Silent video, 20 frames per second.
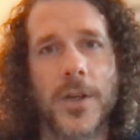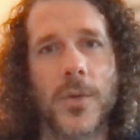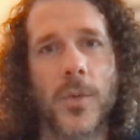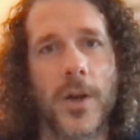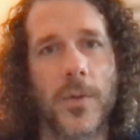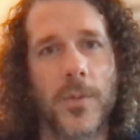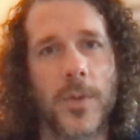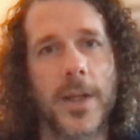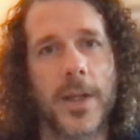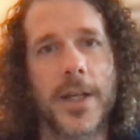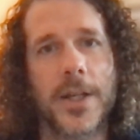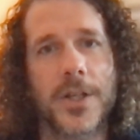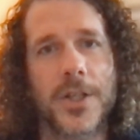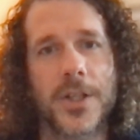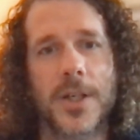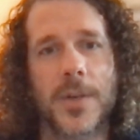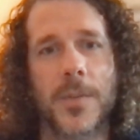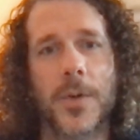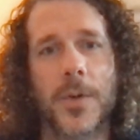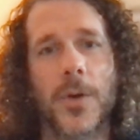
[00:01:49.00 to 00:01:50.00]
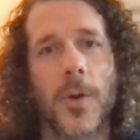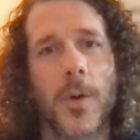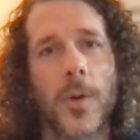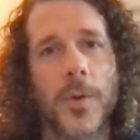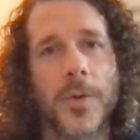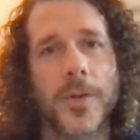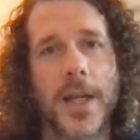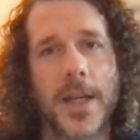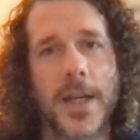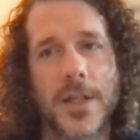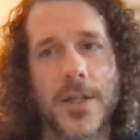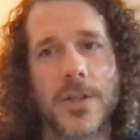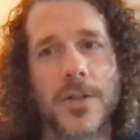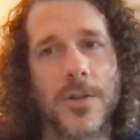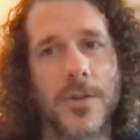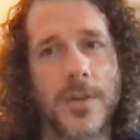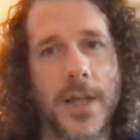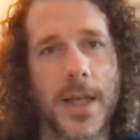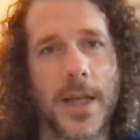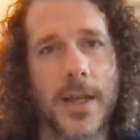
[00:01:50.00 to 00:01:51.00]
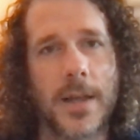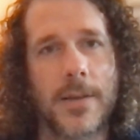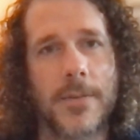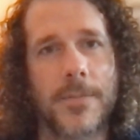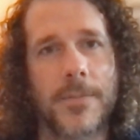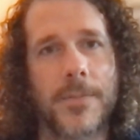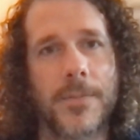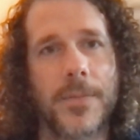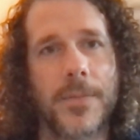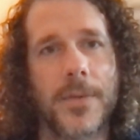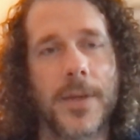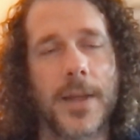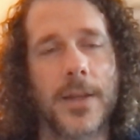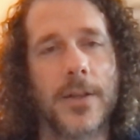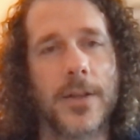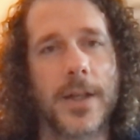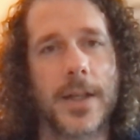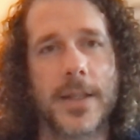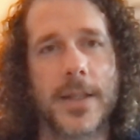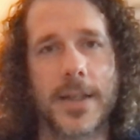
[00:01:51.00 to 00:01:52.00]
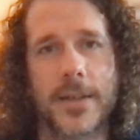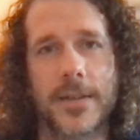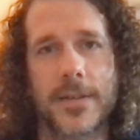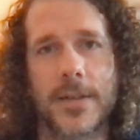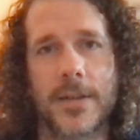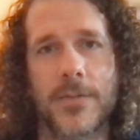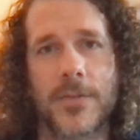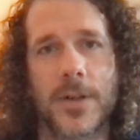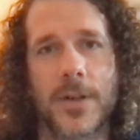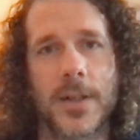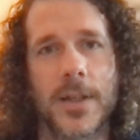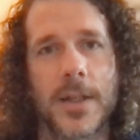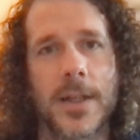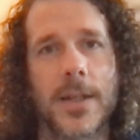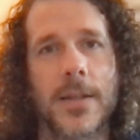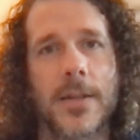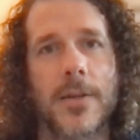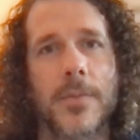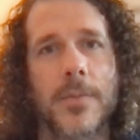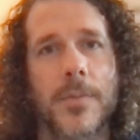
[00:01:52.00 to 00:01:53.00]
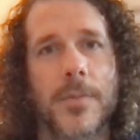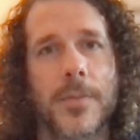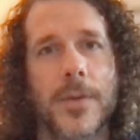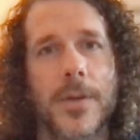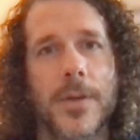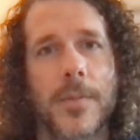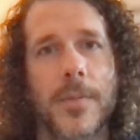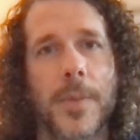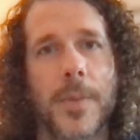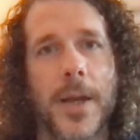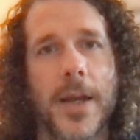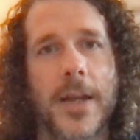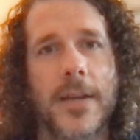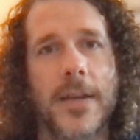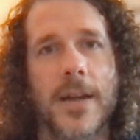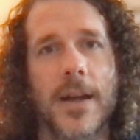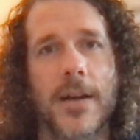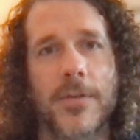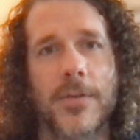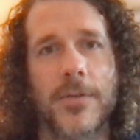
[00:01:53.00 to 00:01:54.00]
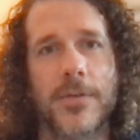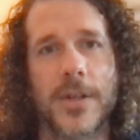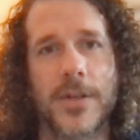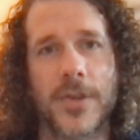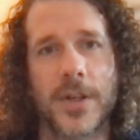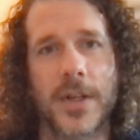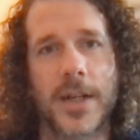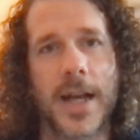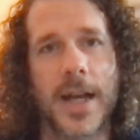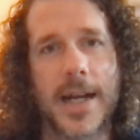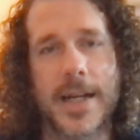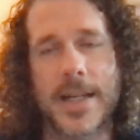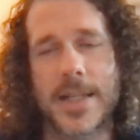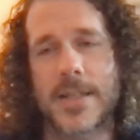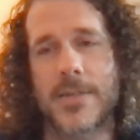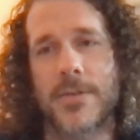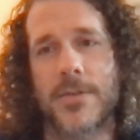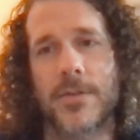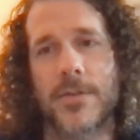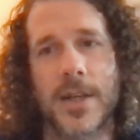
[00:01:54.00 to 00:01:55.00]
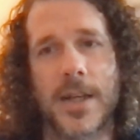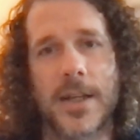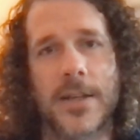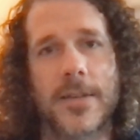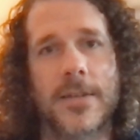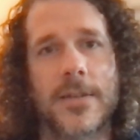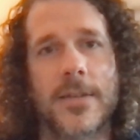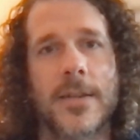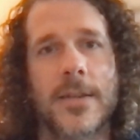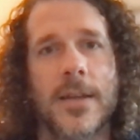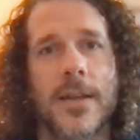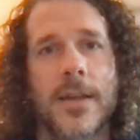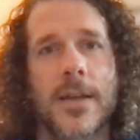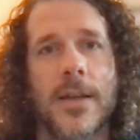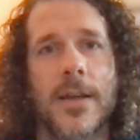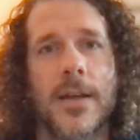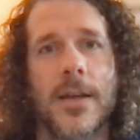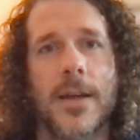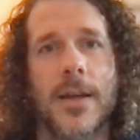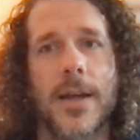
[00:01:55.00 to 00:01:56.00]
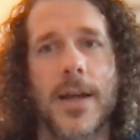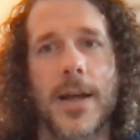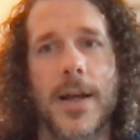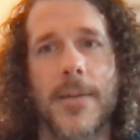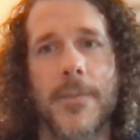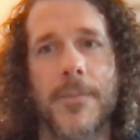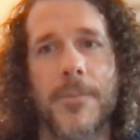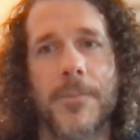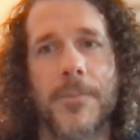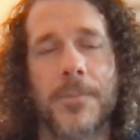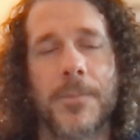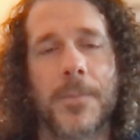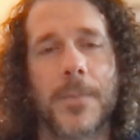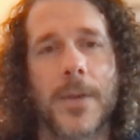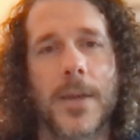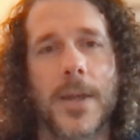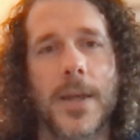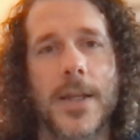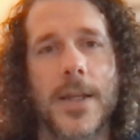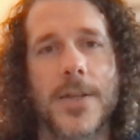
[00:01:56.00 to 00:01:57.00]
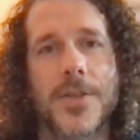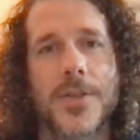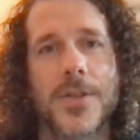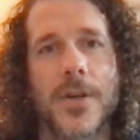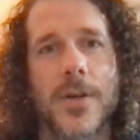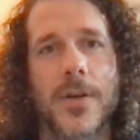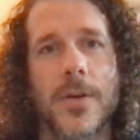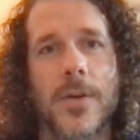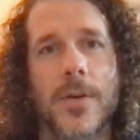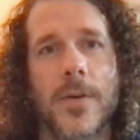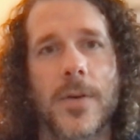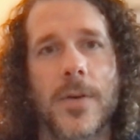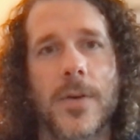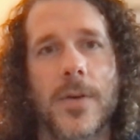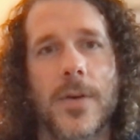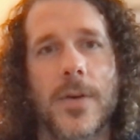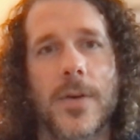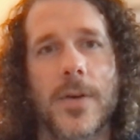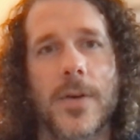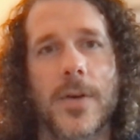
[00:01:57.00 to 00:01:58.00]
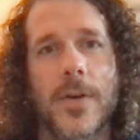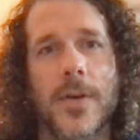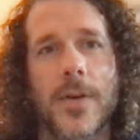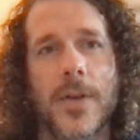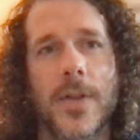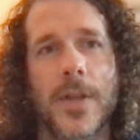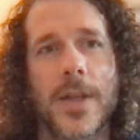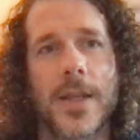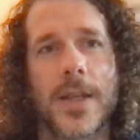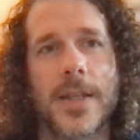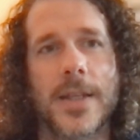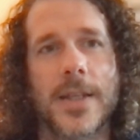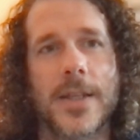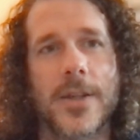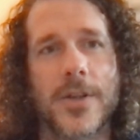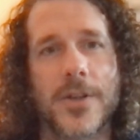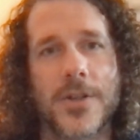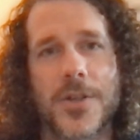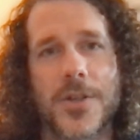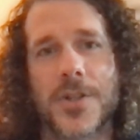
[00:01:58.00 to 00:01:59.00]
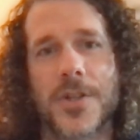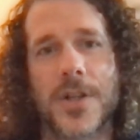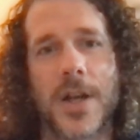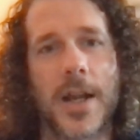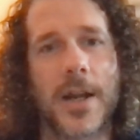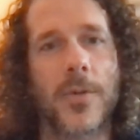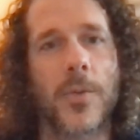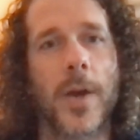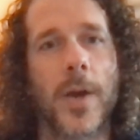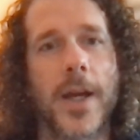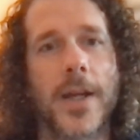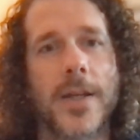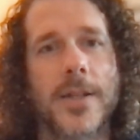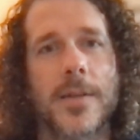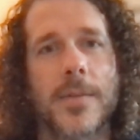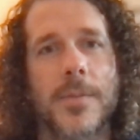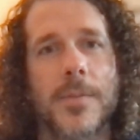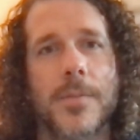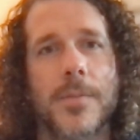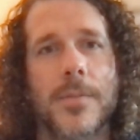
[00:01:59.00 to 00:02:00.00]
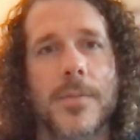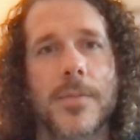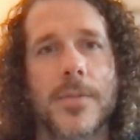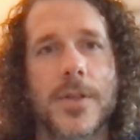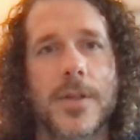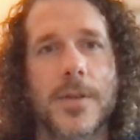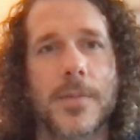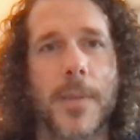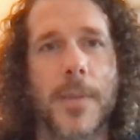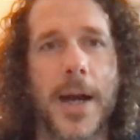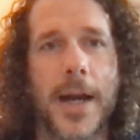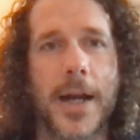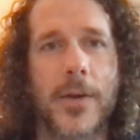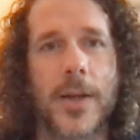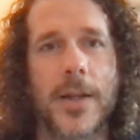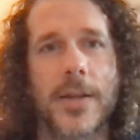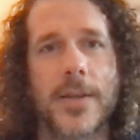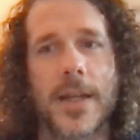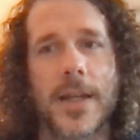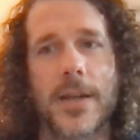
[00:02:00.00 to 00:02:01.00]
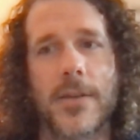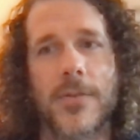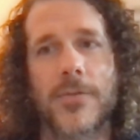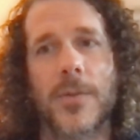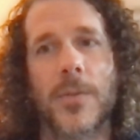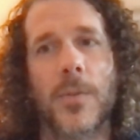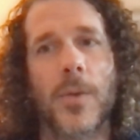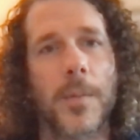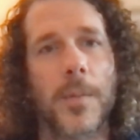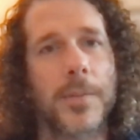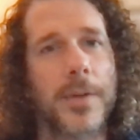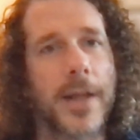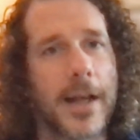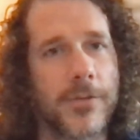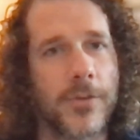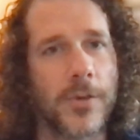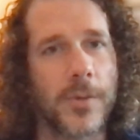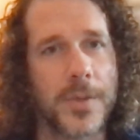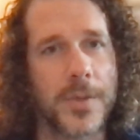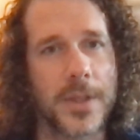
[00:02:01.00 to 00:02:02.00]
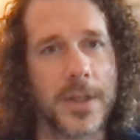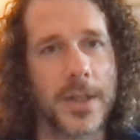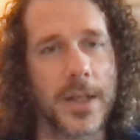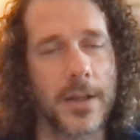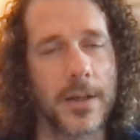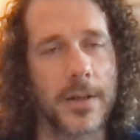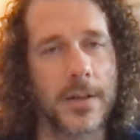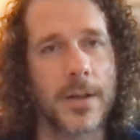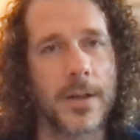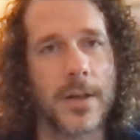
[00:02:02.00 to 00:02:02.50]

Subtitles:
relationship with old data to new data. They look at things differently. They're based off of different kinds of events, and so there's just not a way to migrate data from one platform to the other,